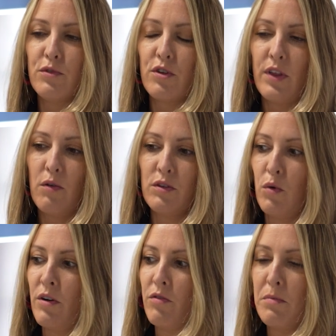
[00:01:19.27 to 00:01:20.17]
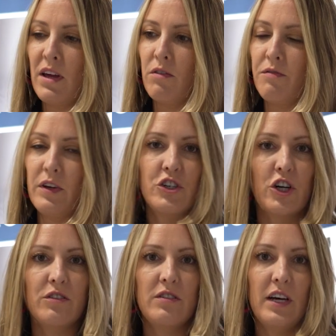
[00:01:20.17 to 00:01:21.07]
So that was one of the main
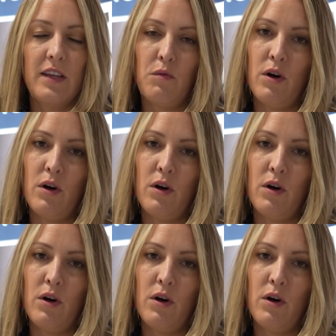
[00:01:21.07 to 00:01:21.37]
features that they